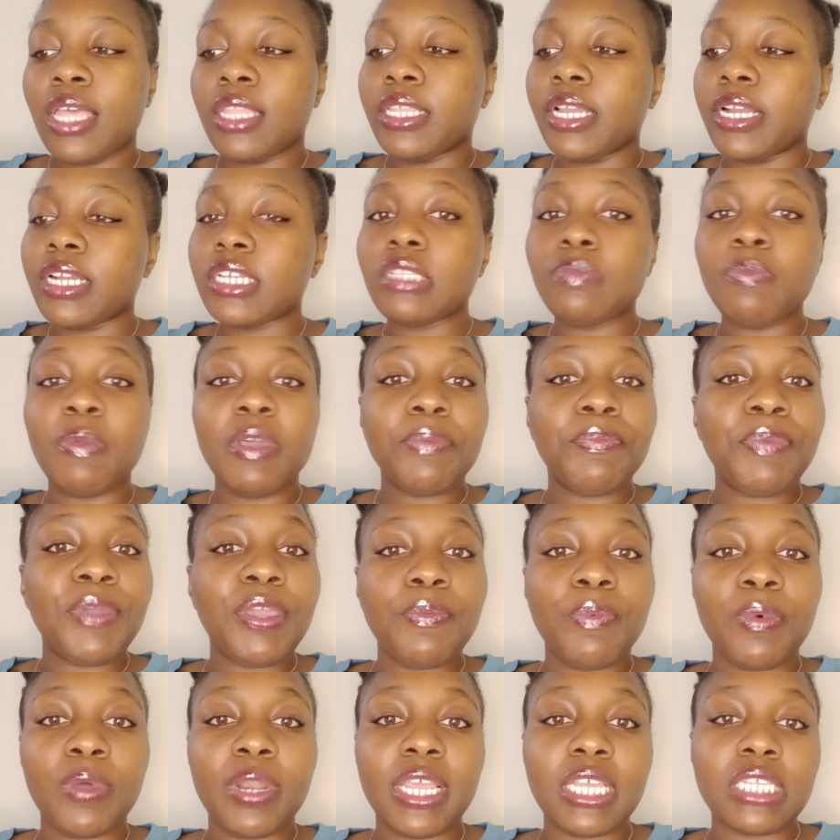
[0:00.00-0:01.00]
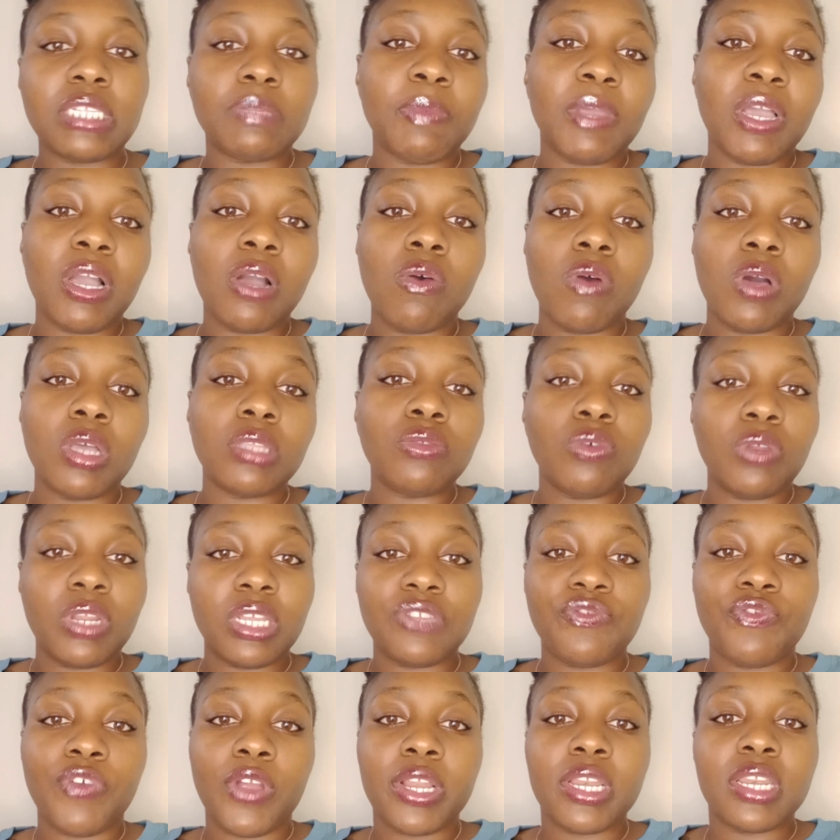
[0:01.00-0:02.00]
There's been people that's been going through
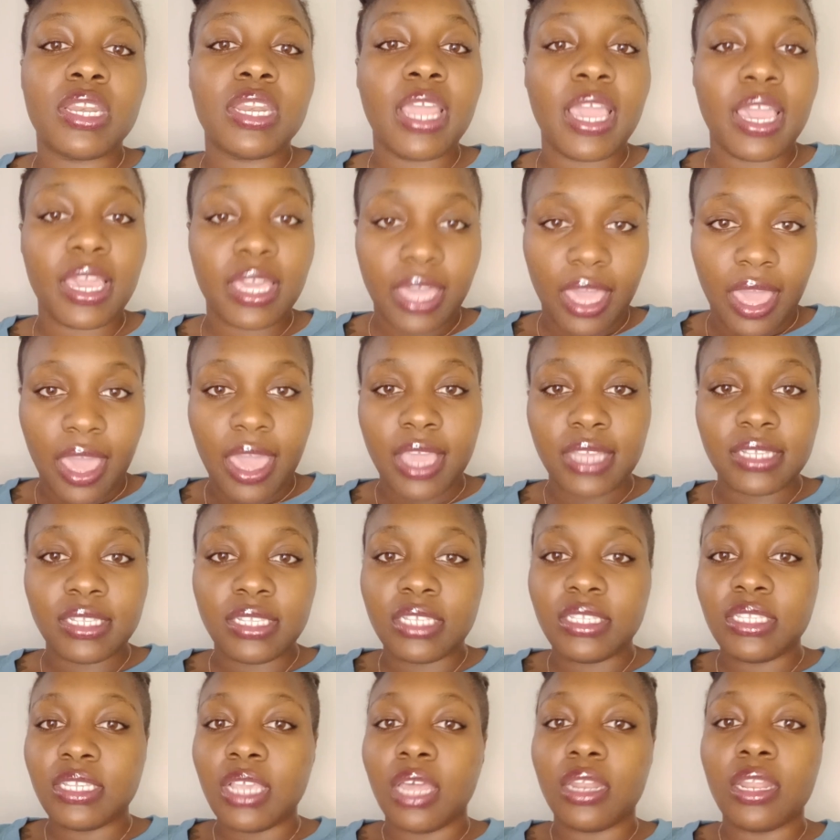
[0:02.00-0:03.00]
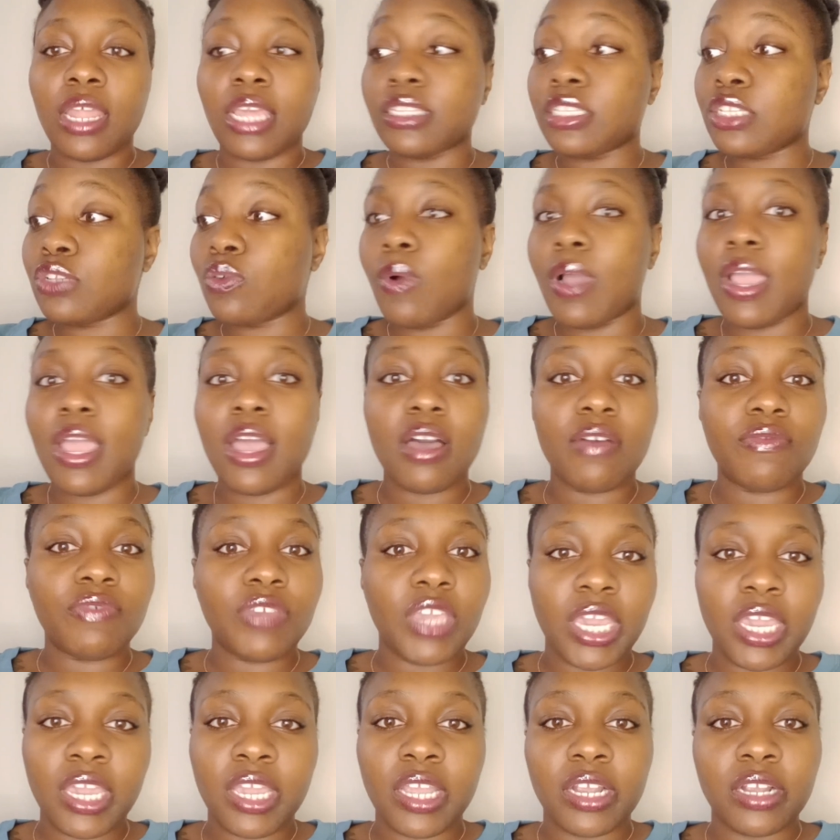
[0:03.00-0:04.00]
this for decades. This young, like 12
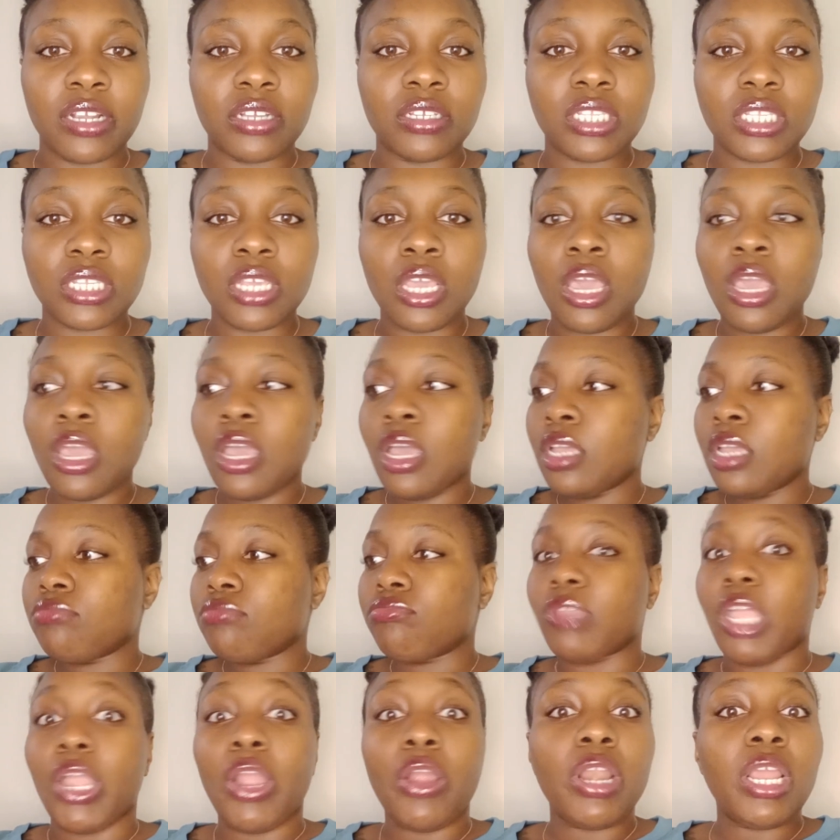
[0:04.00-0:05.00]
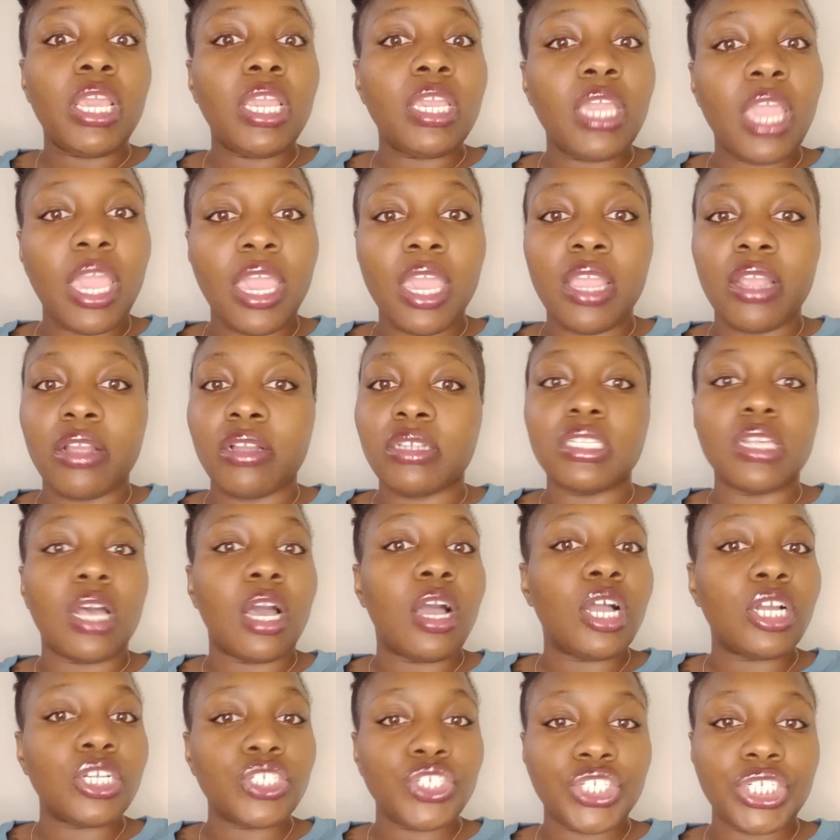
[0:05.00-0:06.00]
years, 30 years,
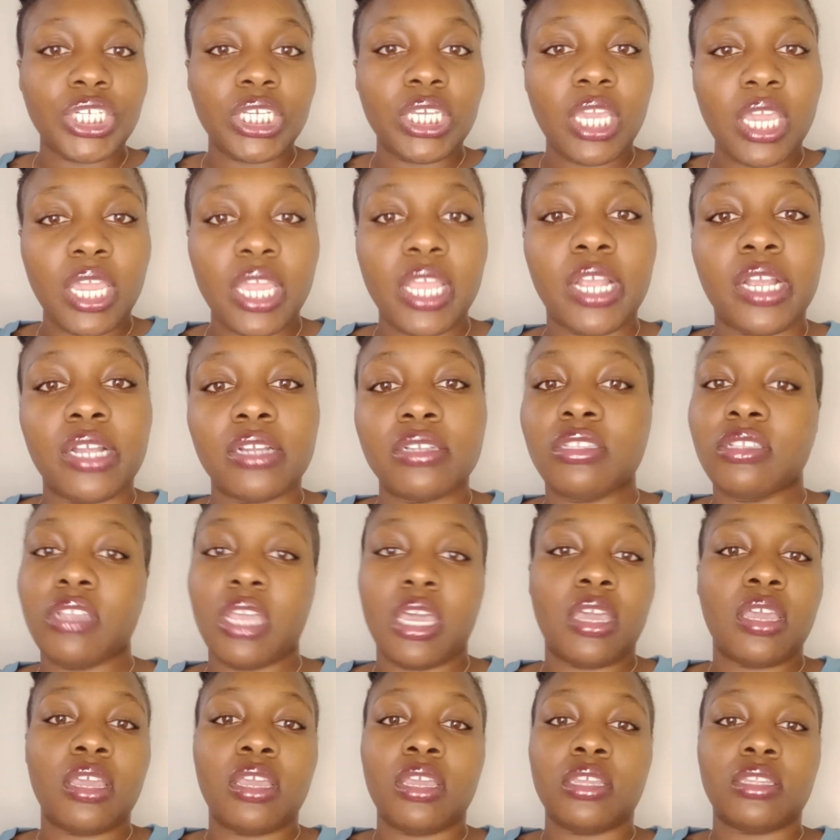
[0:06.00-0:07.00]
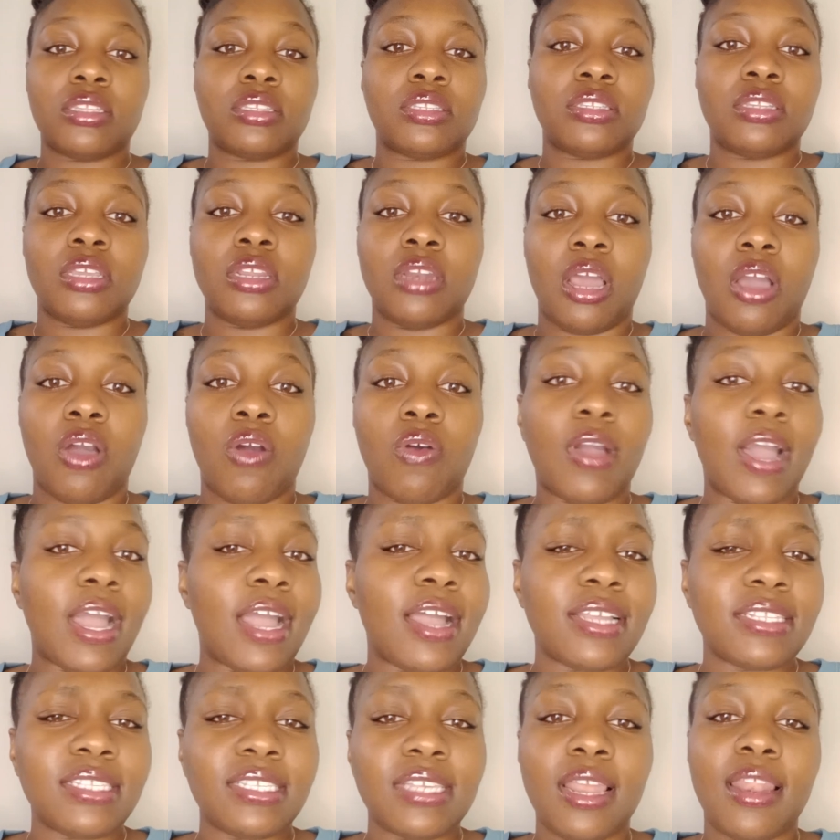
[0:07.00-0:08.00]
100 years, that, you know,
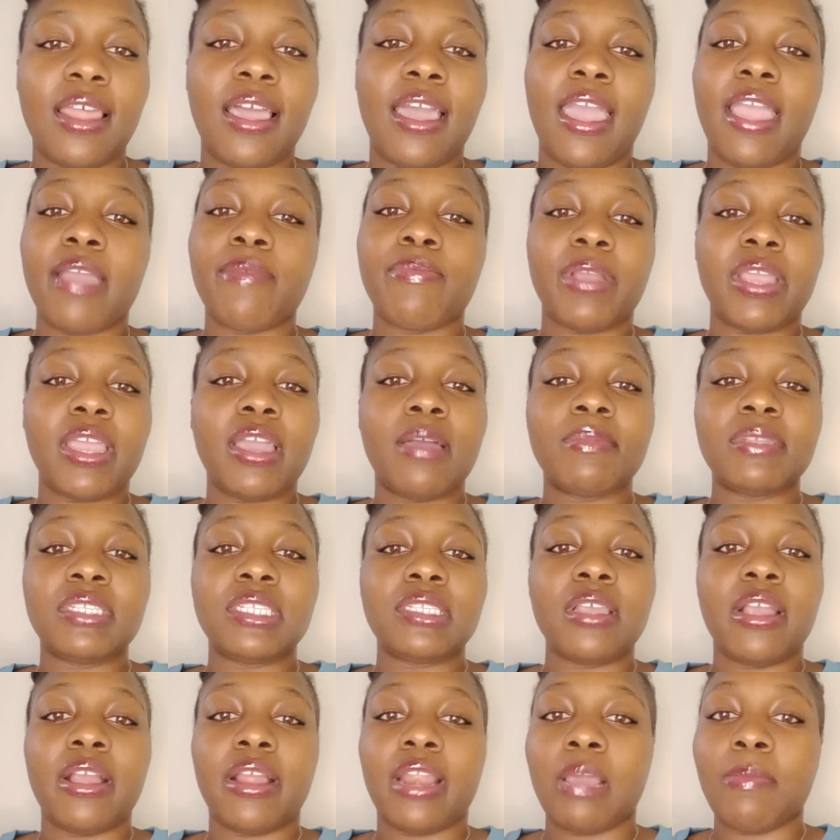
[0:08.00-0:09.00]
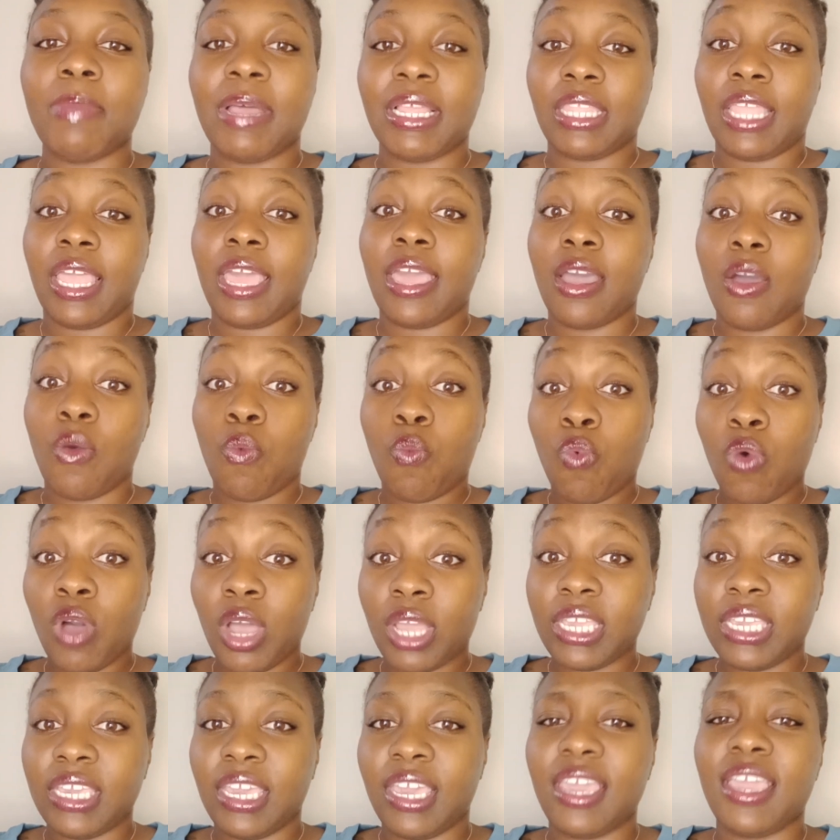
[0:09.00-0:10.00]
God telling Abraham and Sarah they about to have
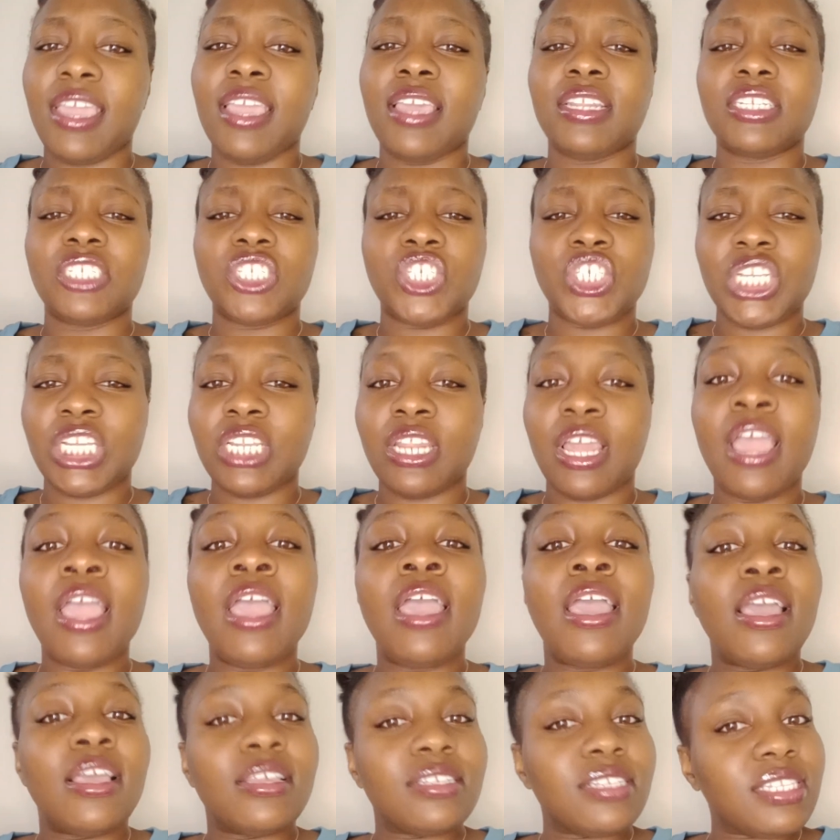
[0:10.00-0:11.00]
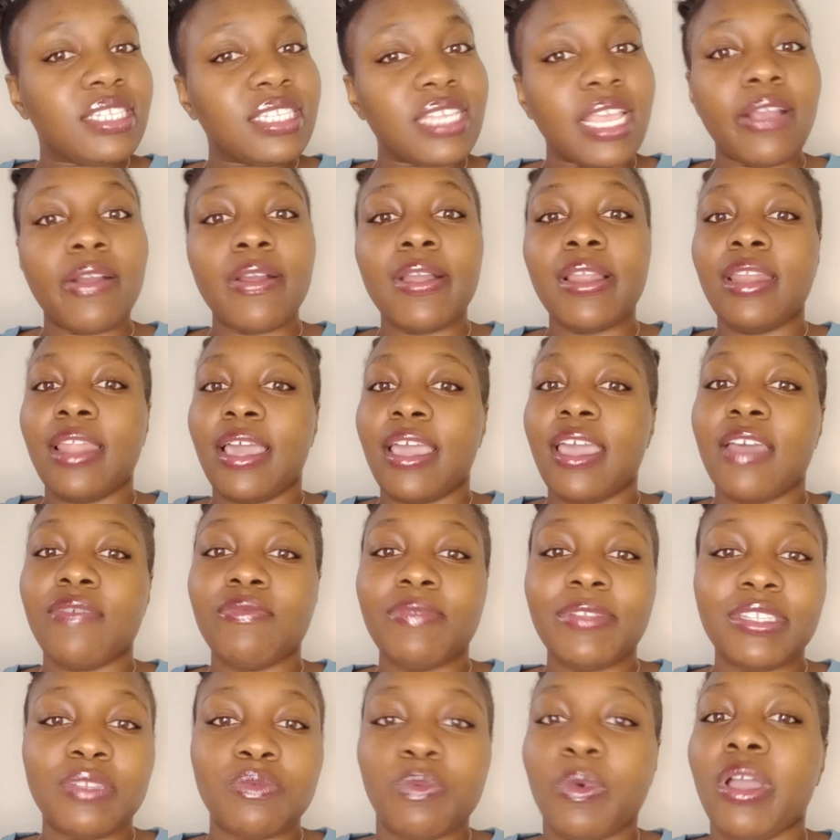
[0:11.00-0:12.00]
one kid, and Sarah
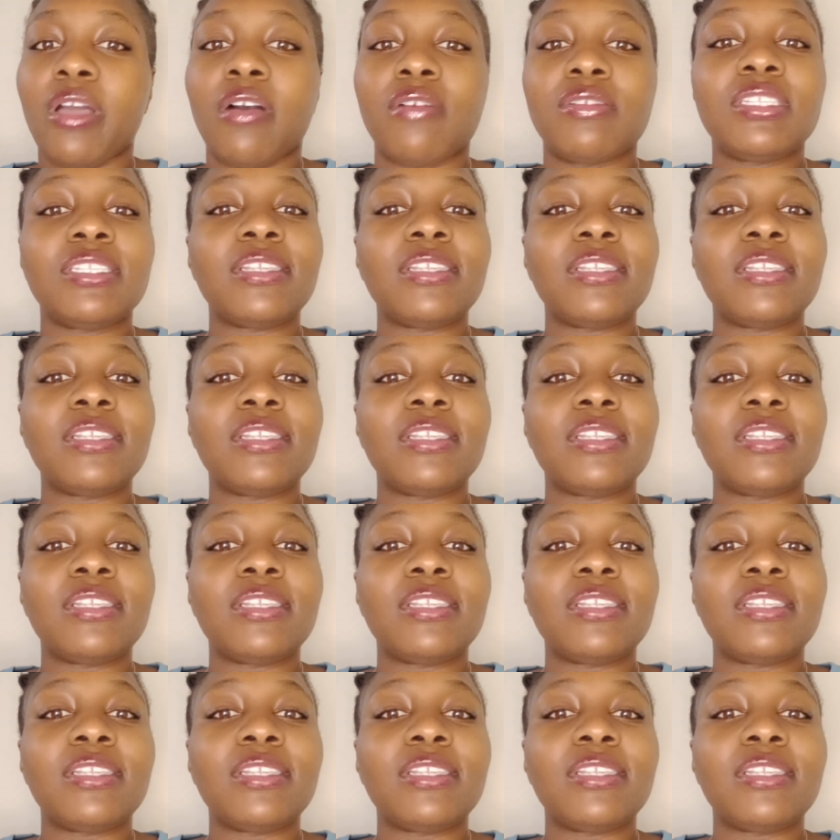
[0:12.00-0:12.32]
laughed as well.